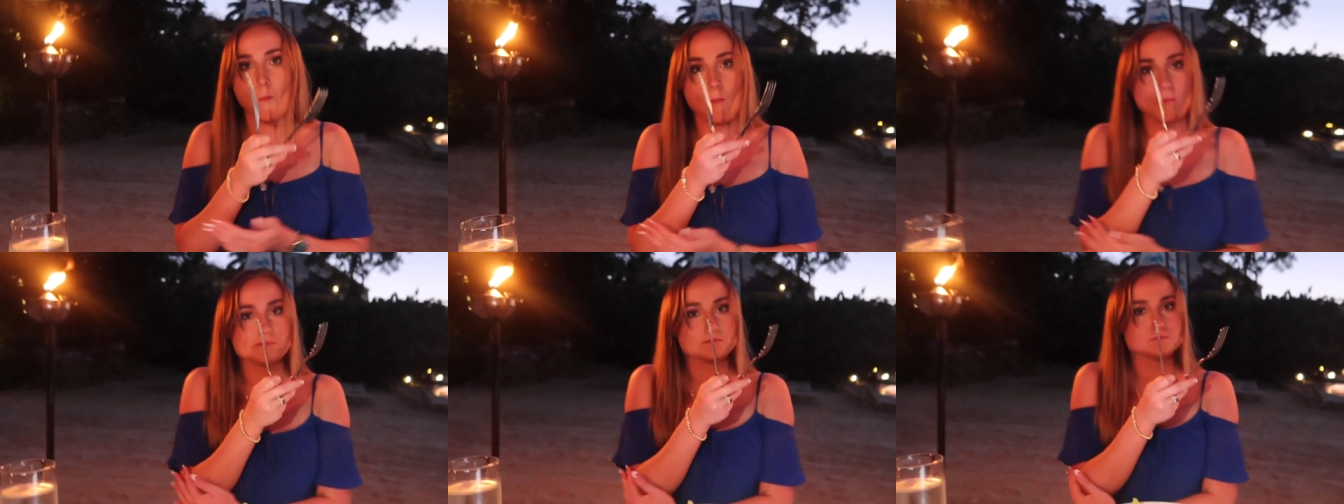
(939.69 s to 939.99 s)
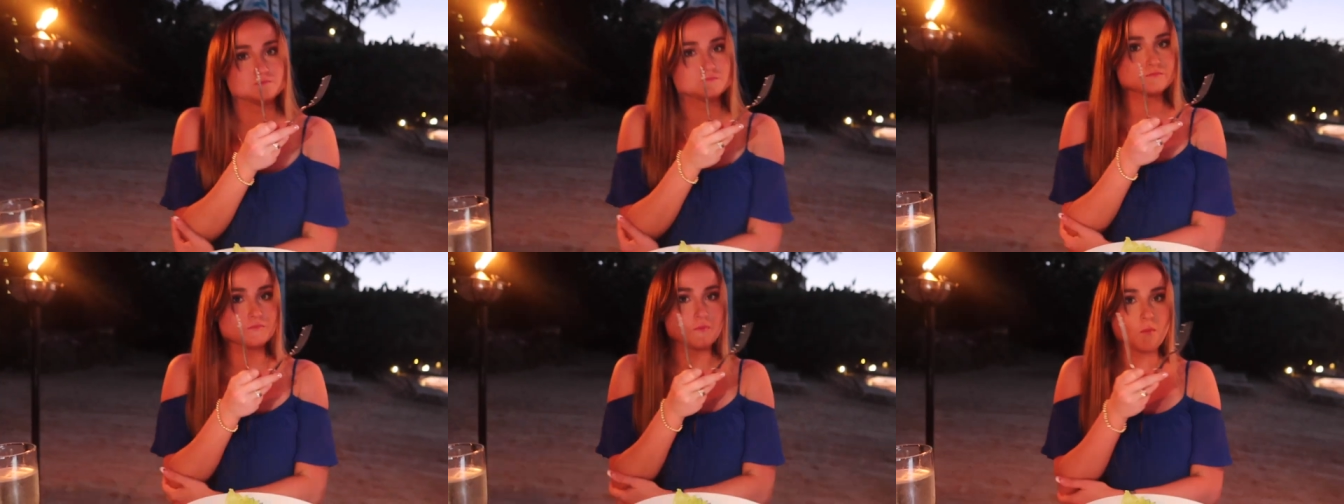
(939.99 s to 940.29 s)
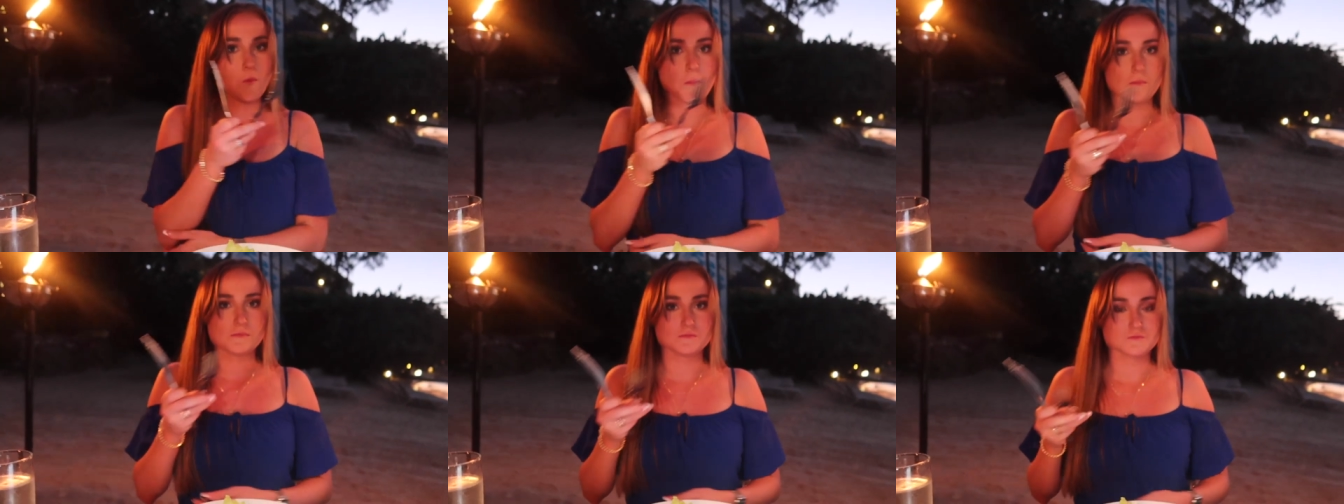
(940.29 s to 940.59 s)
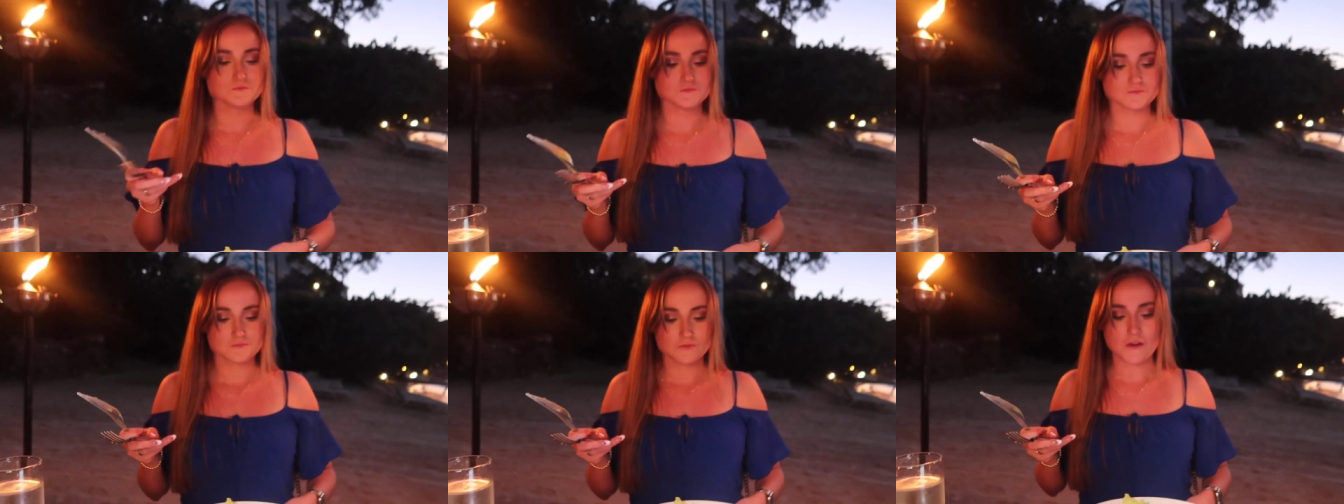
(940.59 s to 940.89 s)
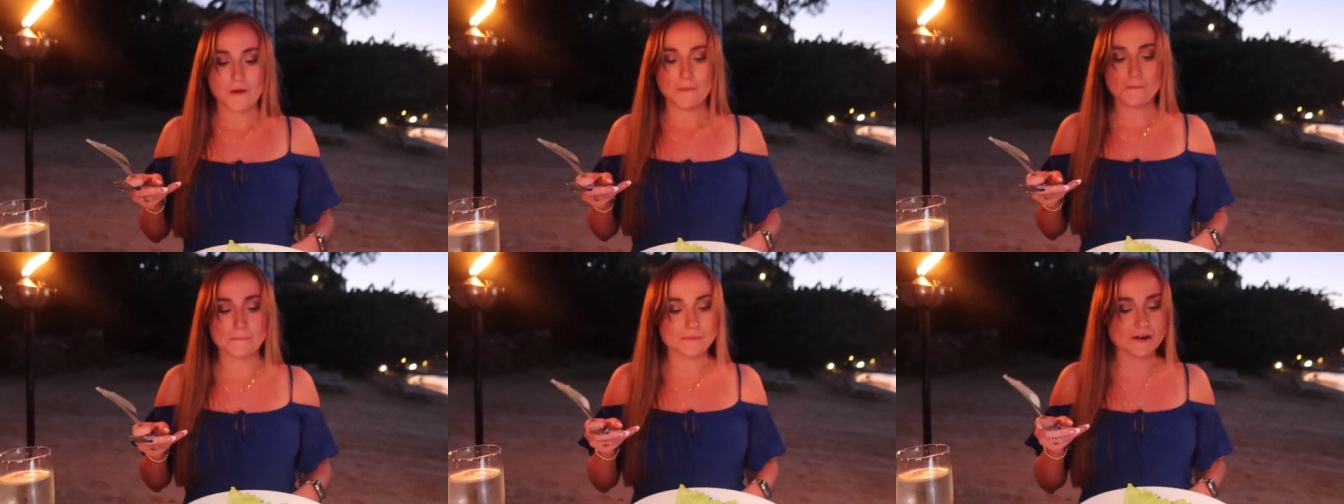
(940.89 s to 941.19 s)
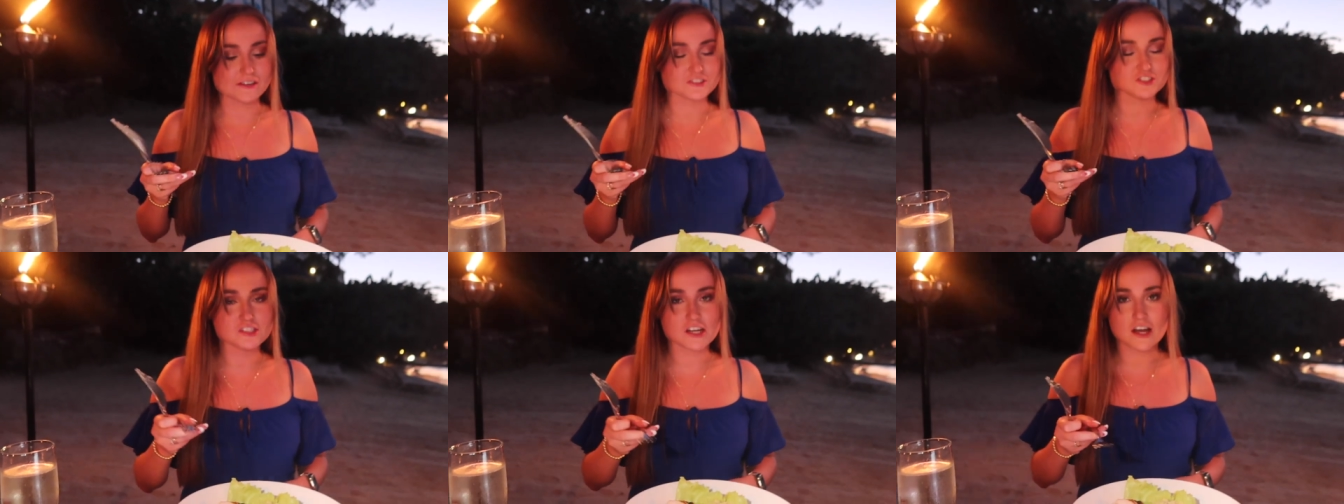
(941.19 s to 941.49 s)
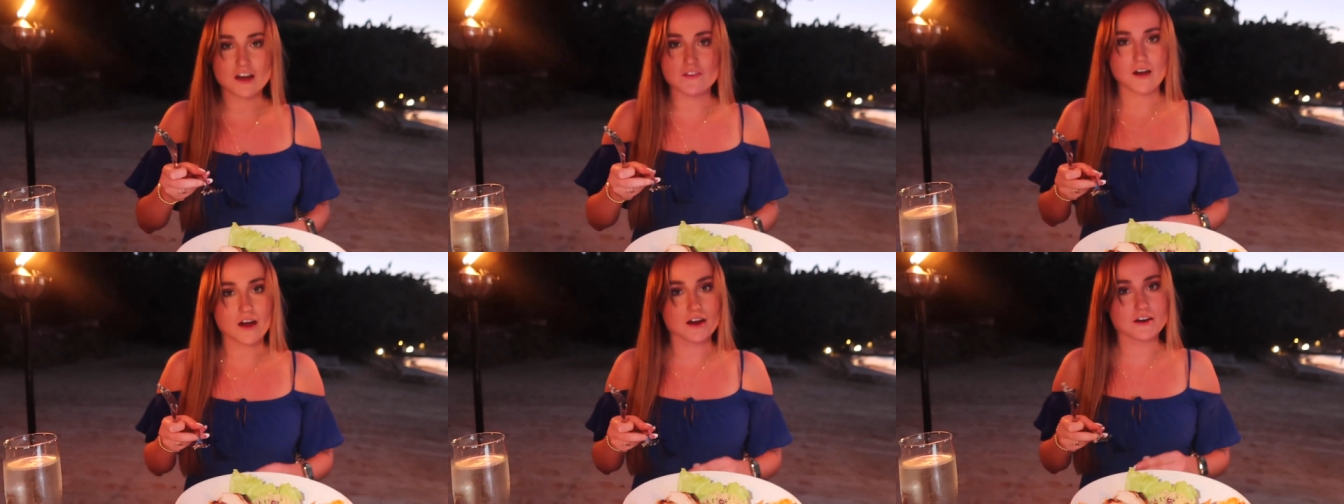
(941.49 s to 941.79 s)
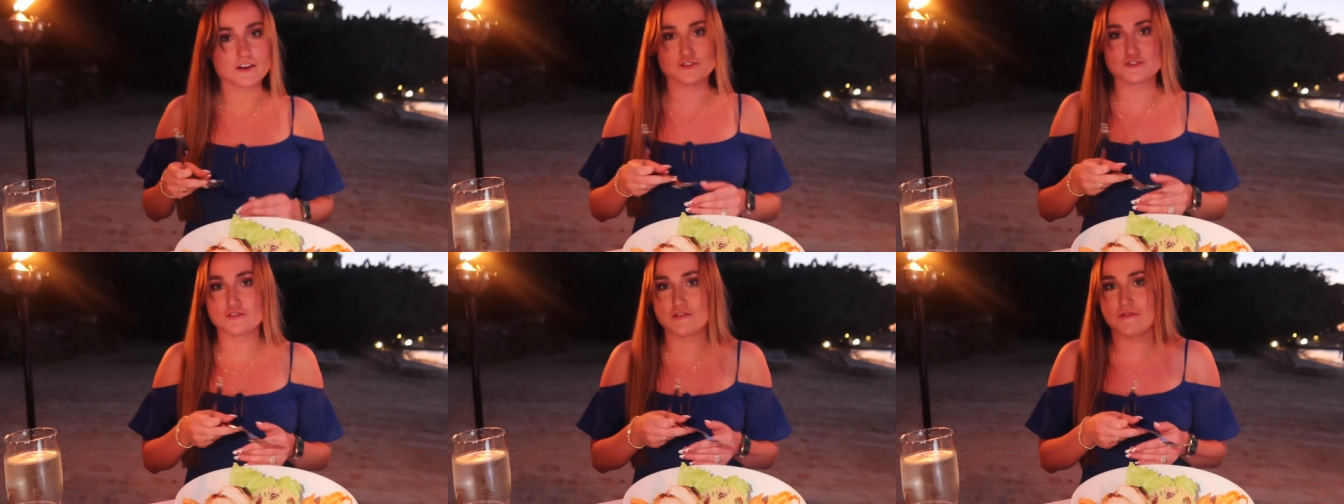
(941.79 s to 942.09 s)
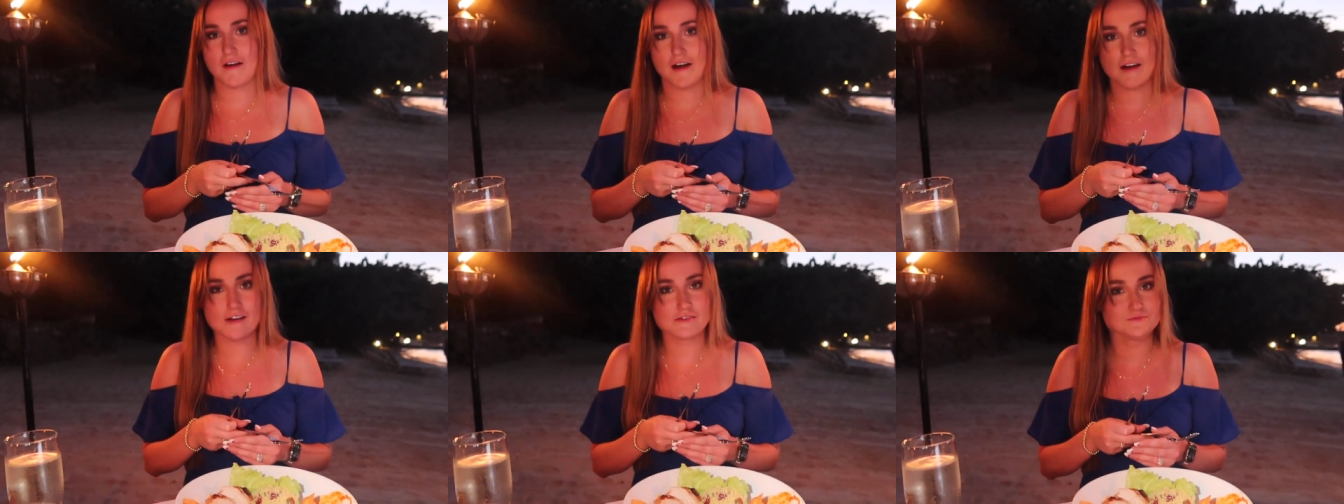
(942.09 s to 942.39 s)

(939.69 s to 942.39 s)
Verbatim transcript: Sammy's liking it. Best thing I've had here so far.